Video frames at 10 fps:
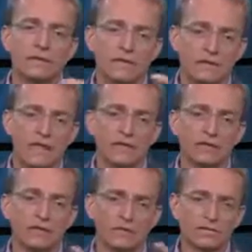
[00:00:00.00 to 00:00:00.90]
the
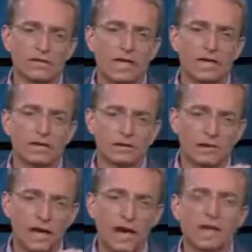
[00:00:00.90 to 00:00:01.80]
nest of tech,
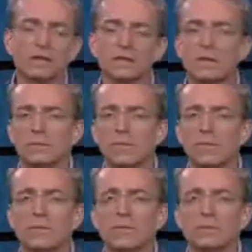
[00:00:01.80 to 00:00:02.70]
IT
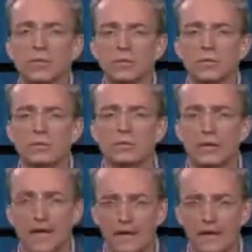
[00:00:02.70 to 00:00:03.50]
becoming central to